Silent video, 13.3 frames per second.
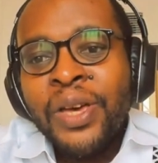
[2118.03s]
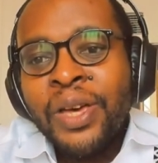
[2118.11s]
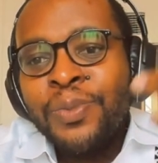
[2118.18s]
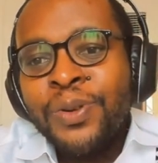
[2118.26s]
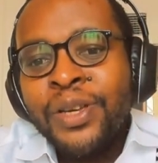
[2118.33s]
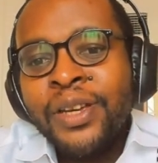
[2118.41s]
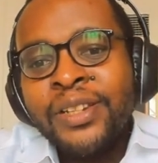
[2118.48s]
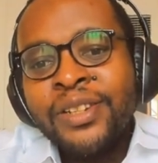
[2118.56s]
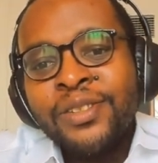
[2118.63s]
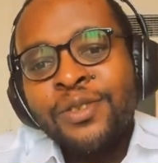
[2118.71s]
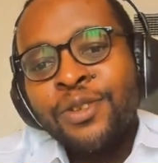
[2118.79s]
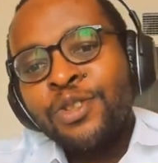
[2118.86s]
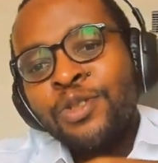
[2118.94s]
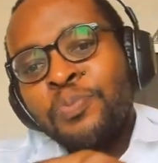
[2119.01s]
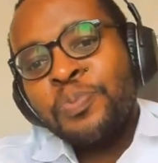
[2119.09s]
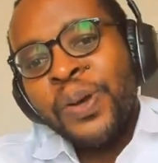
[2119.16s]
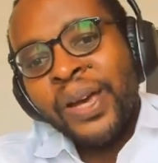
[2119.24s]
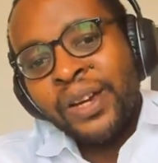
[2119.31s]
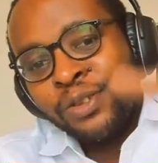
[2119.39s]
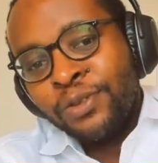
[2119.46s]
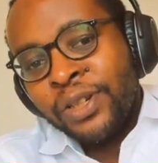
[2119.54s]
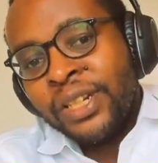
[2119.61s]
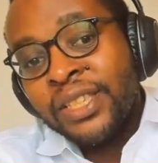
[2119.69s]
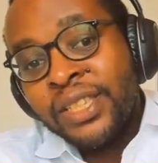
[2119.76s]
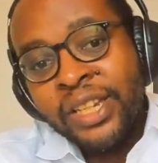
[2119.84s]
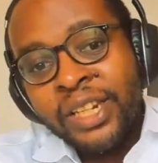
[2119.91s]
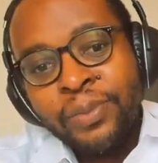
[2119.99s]
maybe it goes back to what
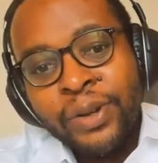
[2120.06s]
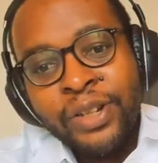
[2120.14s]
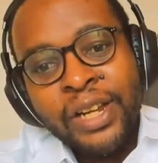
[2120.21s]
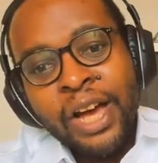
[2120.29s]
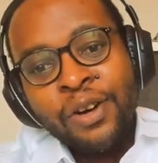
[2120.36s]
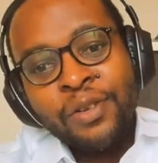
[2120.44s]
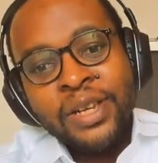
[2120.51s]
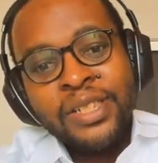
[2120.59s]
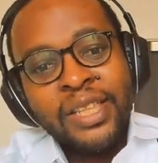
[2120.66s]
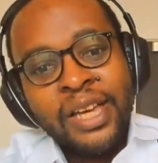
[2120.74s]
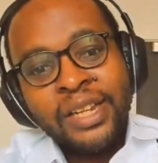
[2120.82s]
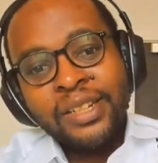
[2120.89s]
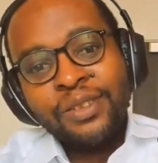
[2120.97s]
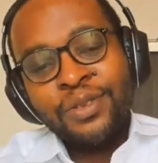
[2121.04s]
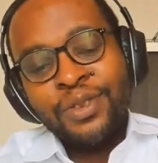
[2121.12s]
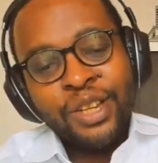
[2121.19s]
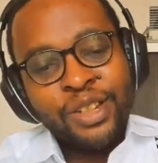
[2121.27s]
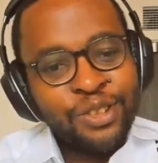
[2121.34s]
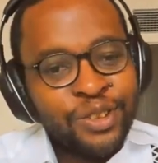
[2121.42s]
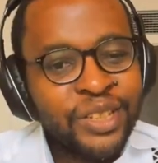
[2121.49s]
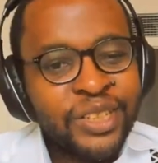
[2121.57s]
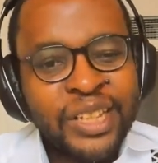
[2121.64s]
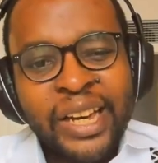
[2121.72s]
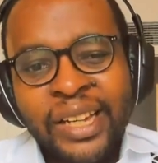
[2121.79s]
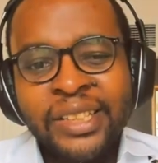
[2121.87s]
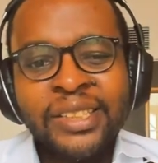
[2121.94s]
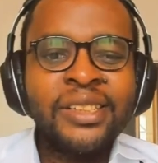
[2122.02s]
I said about how I started with actuarial
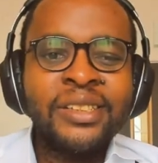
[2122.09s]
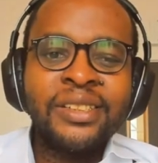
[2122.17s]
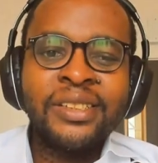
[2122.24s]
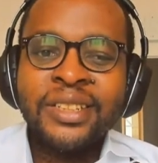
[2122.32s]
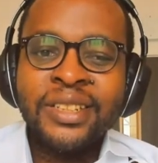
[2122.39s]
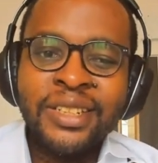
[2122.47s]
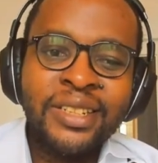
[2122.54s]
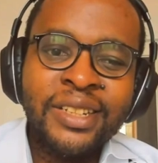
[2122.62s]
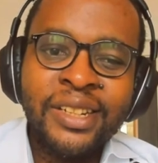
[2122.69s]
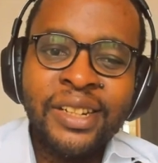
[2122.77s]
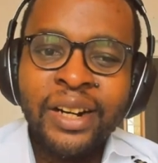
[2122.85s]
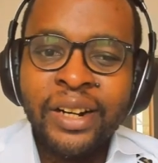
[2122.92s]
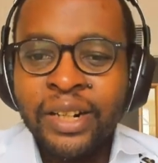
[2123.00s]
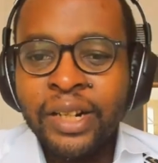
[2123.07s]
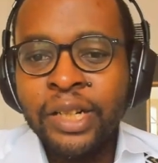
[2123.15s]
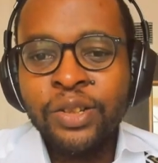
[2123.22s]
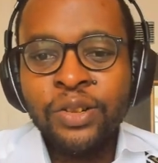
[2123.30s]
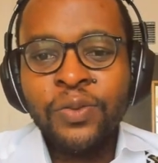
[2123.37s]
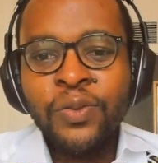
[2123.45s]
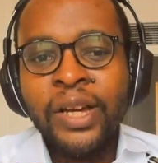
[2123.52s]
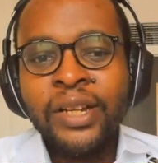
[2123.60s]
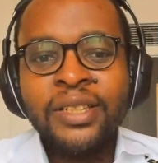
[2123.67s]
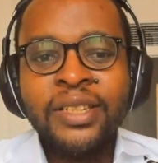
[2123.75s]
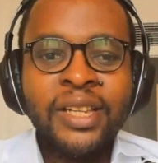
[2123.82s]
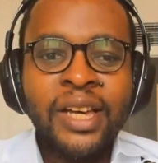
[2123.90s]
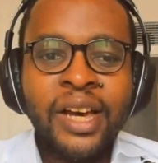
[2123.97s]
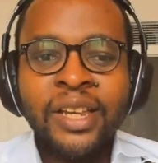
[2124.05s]
science and sort of like
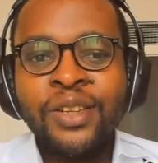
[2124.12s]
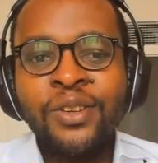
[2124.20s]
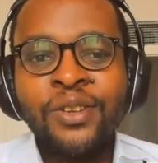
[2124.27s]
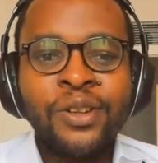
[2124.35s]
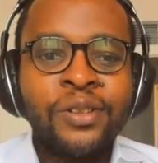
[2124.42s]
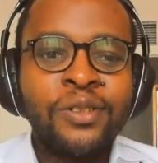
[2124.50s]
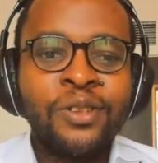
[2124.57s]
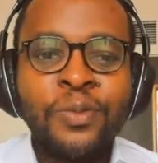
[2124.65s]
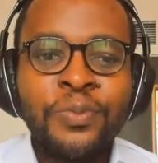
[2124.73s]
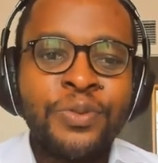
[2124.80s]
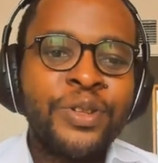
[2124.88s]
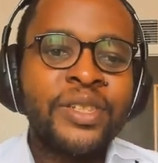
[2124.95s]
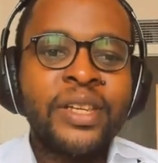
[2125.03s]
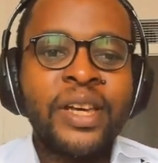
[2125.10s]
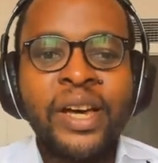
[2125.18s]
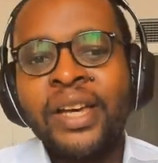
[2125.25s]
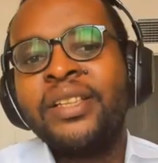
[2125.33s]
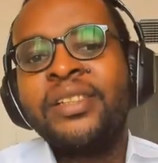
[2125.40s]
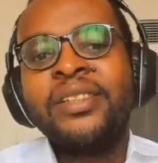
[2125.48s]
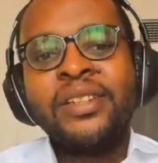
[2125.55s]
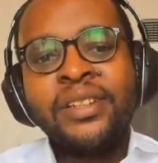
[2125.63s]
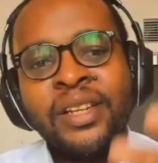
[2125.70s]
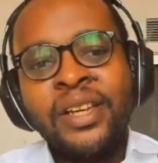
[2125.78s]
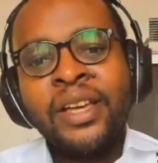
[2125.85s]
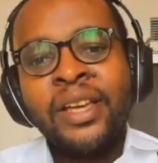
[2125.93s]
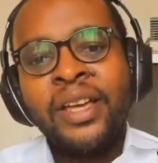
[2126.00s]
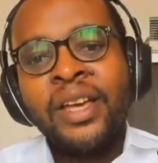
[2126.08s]
deciding on computer science
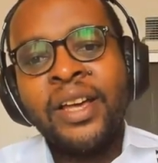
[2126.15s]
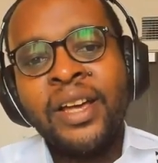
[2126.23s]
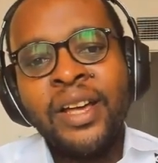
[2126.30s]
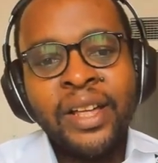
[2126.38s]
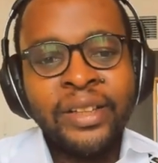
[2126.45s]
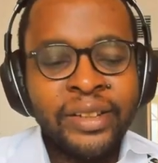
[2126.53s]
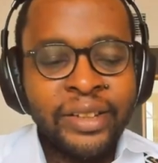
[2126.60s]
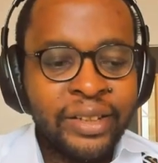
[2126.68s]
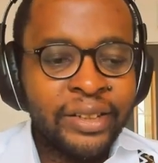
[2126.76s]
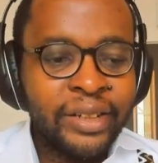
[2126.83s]
and